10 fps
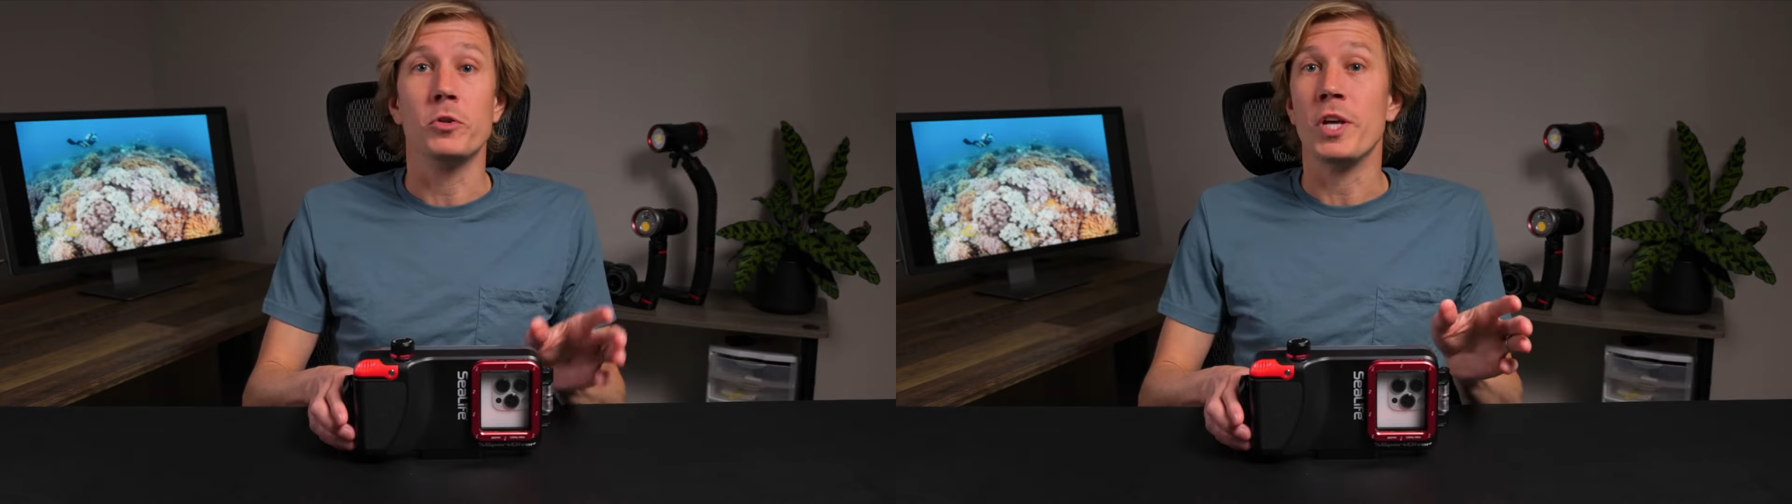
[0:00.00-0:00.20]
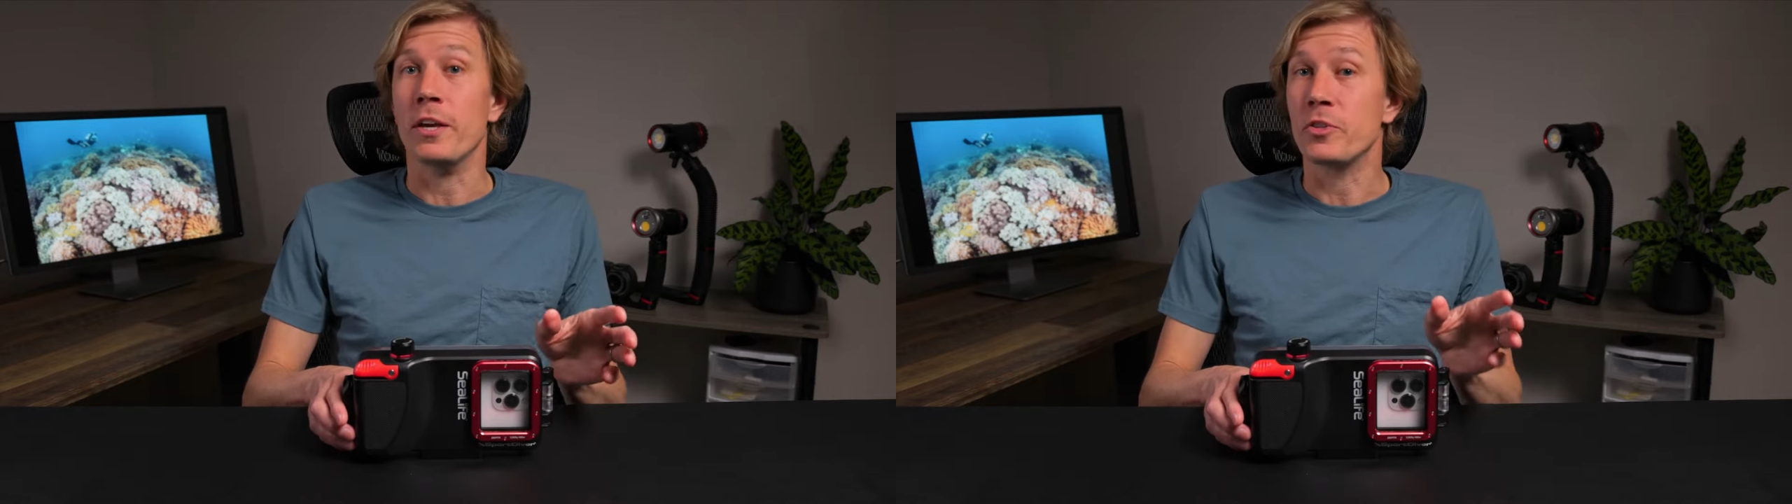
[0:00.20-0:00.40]

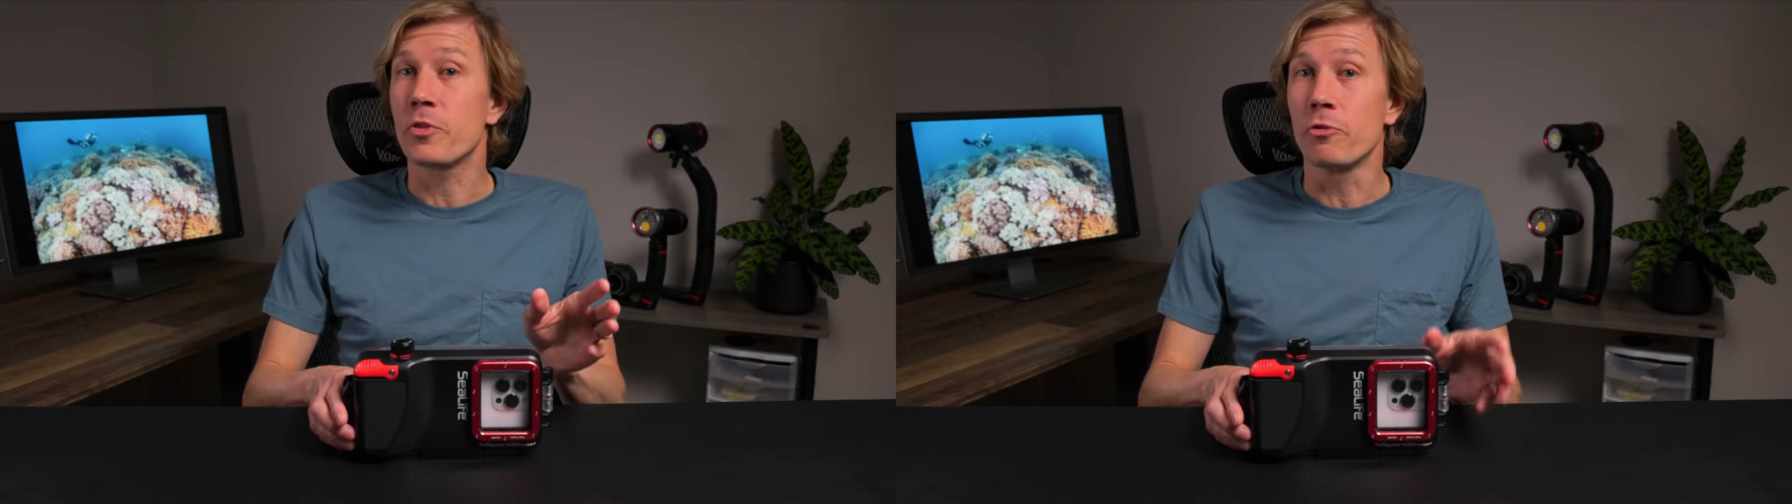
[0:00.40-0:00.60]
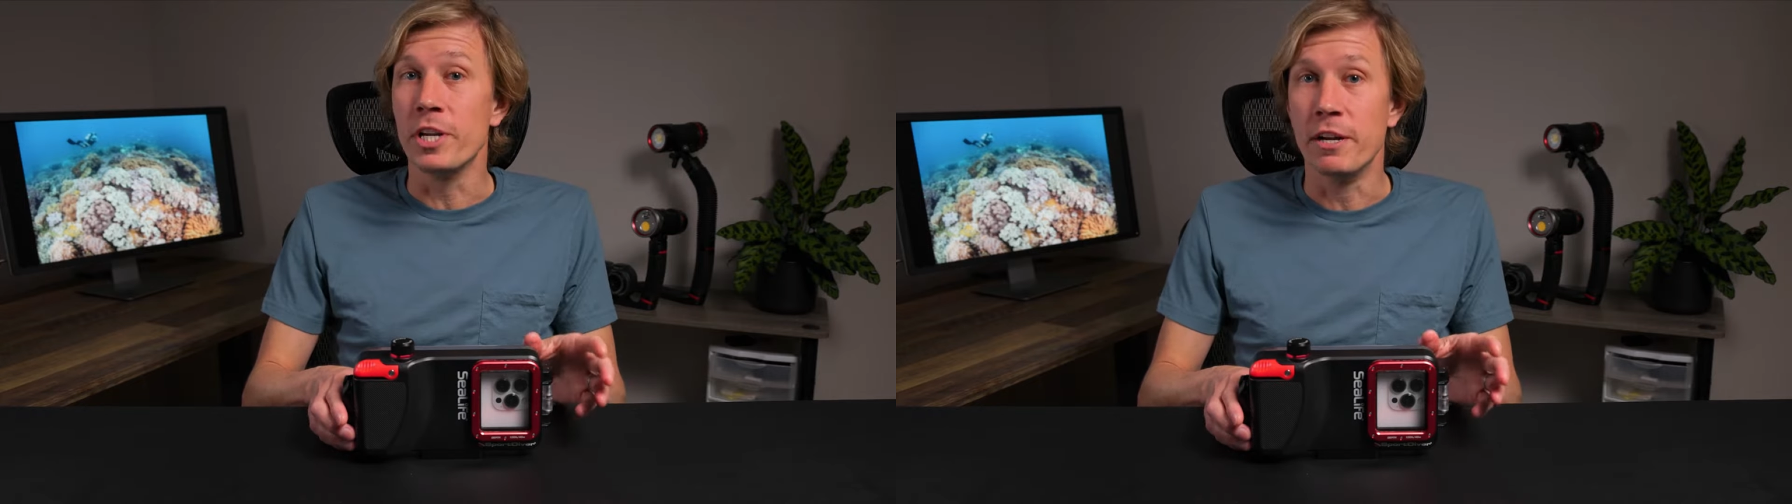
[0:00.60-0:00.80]
as
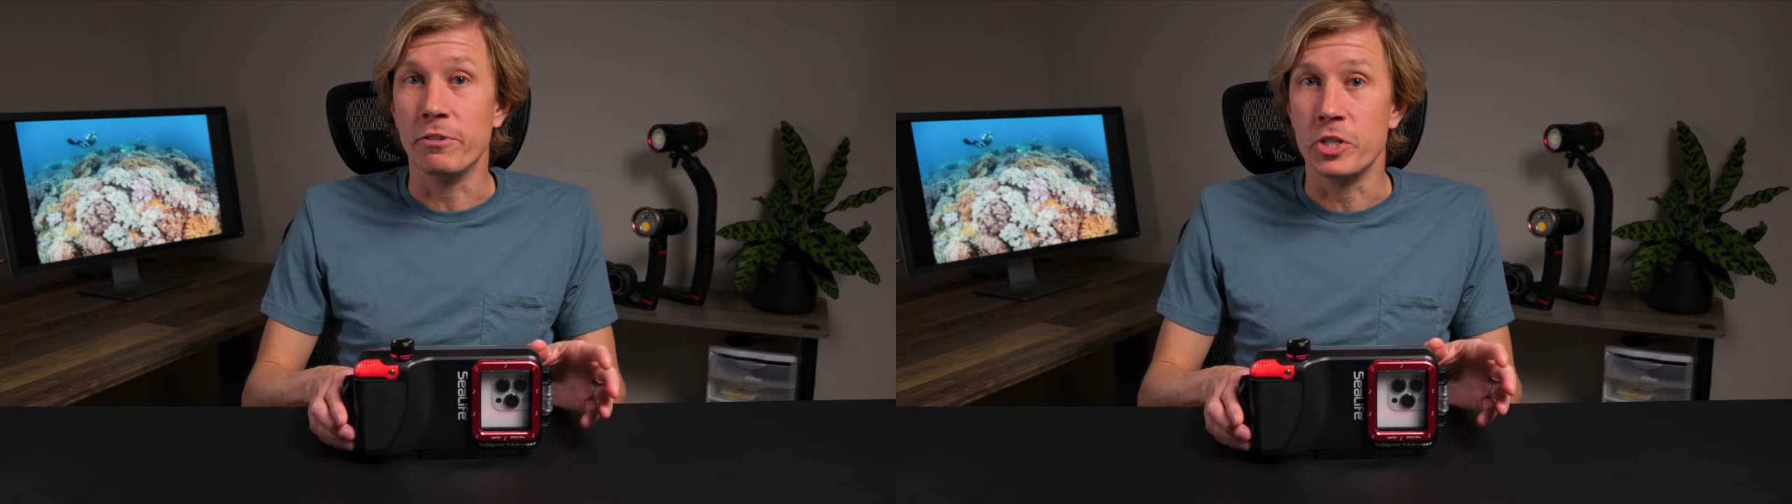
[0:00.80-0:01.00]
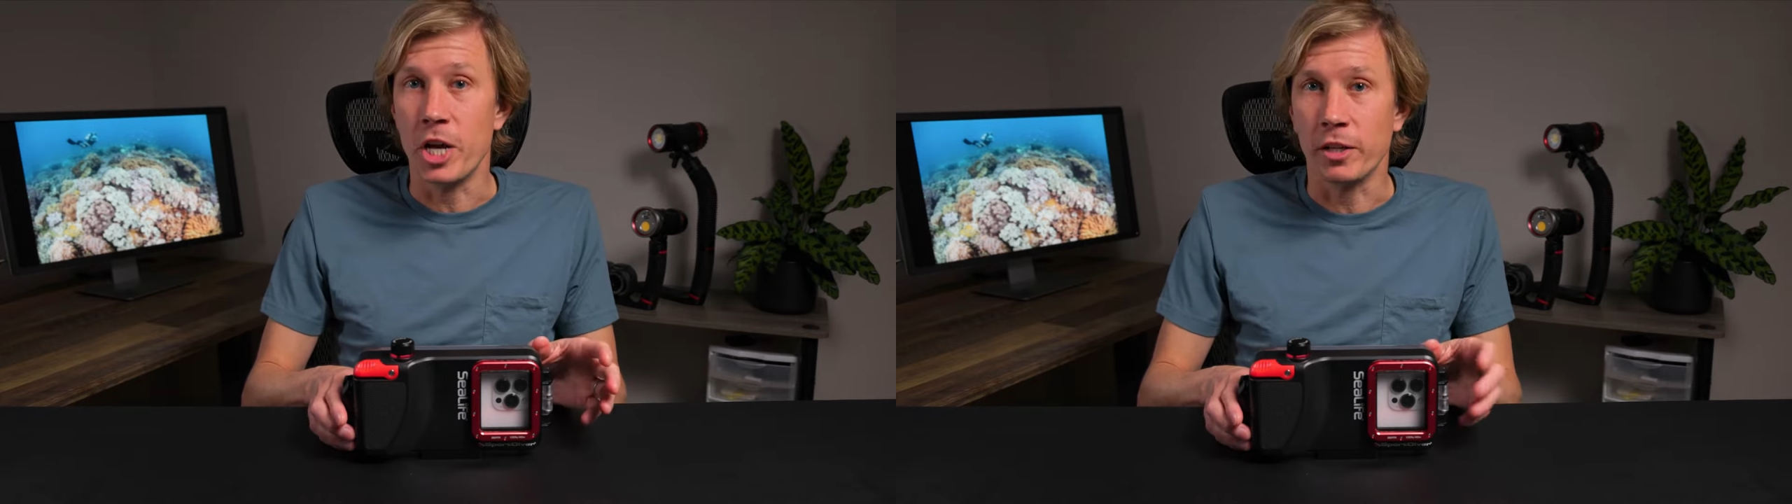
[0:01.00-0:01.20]
3
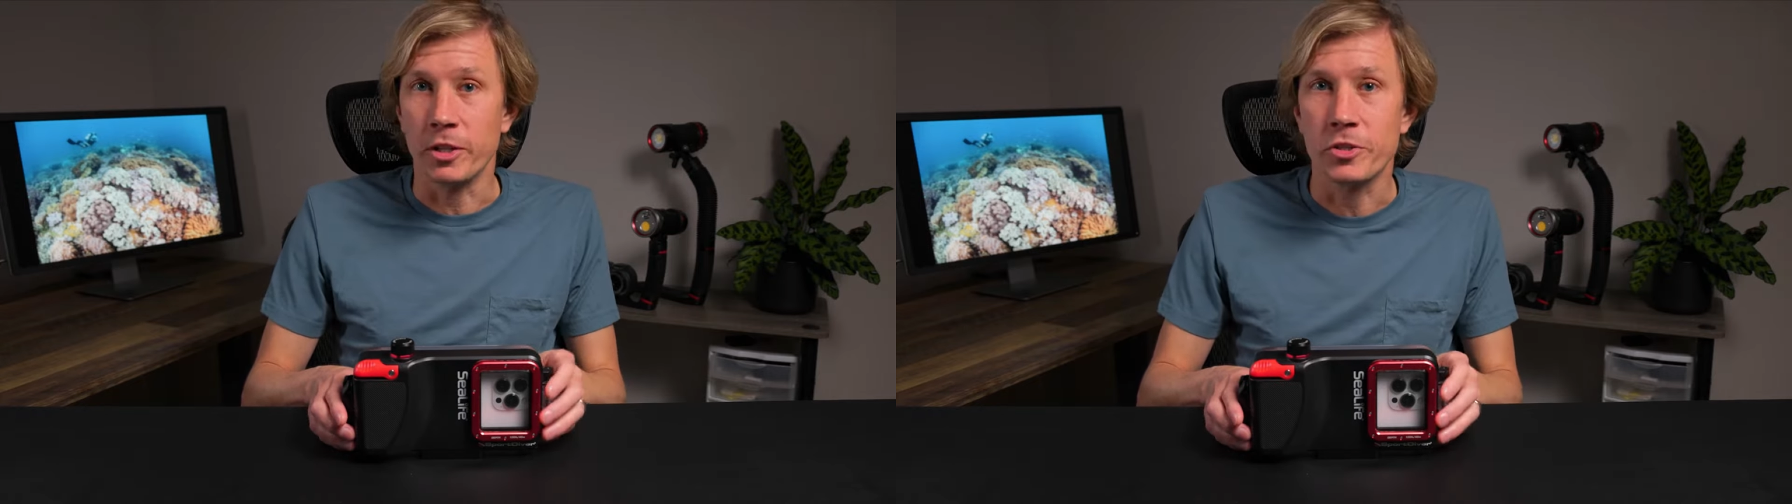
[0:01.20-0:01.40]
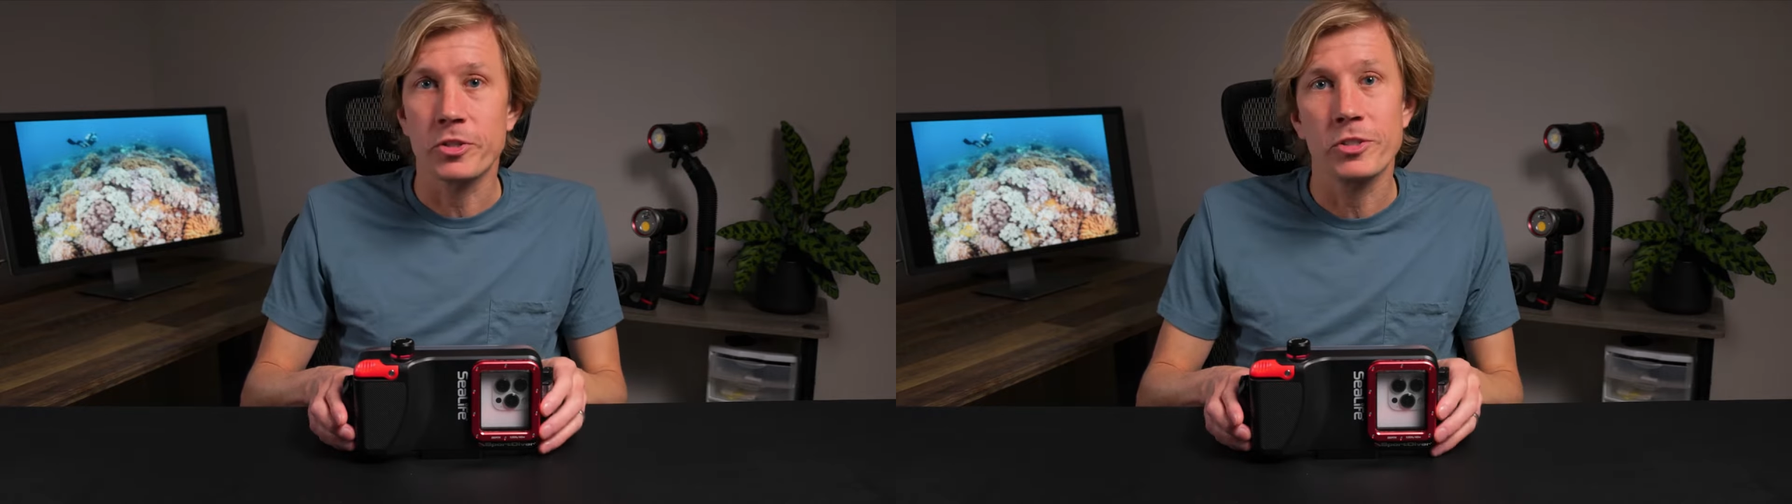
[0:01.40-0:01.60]
different
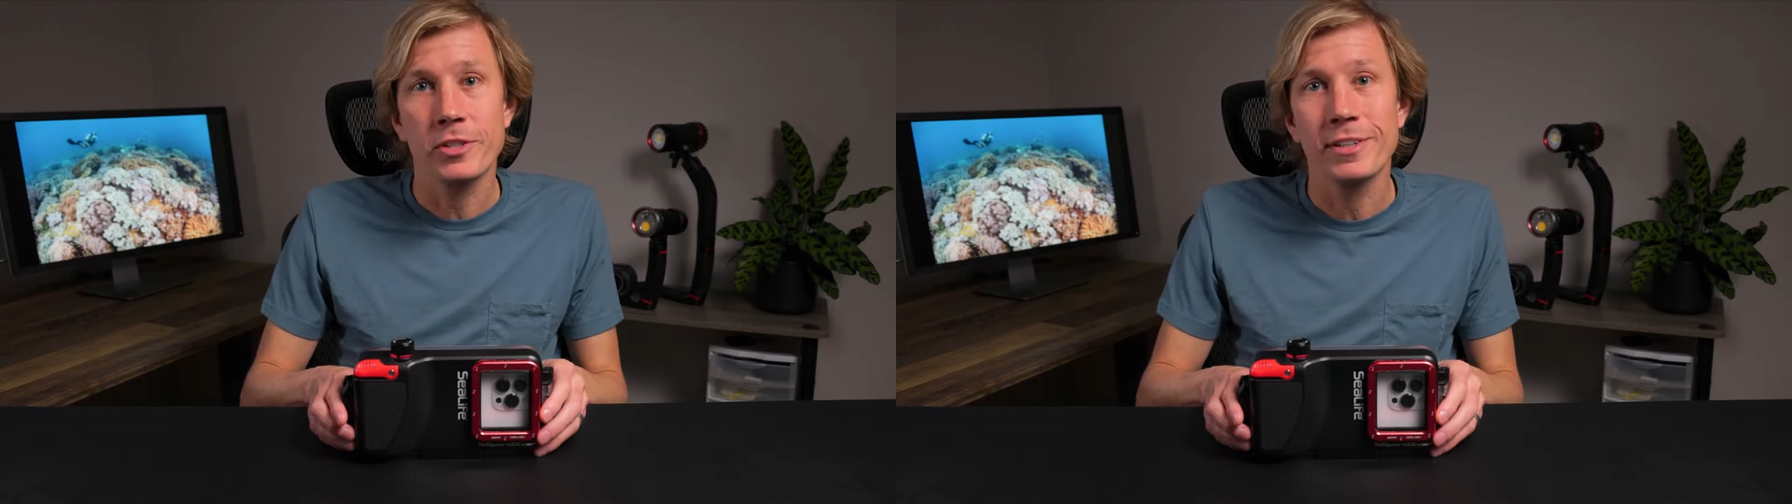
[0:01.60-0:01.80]
checklists.